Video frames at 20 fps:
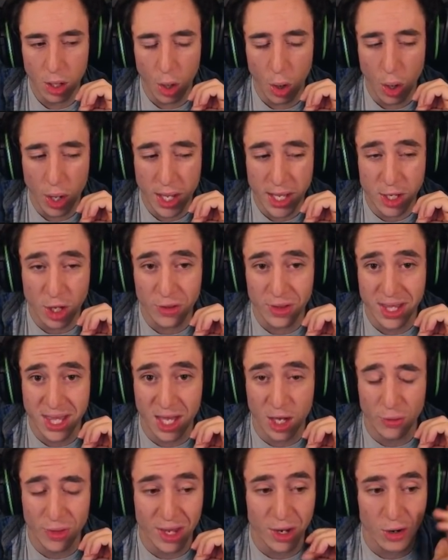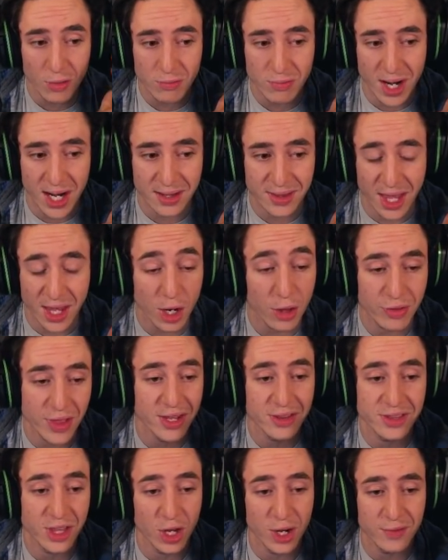He got the kill. They're not ready. They
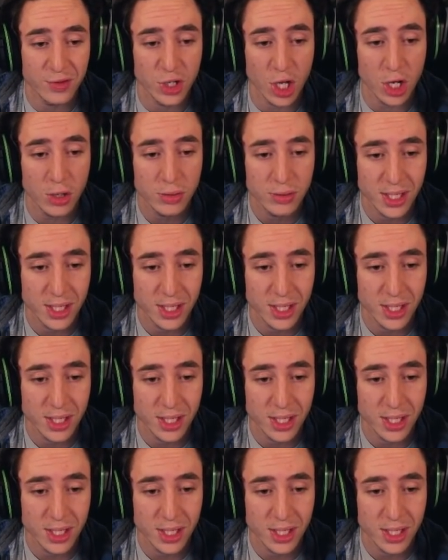don't even know.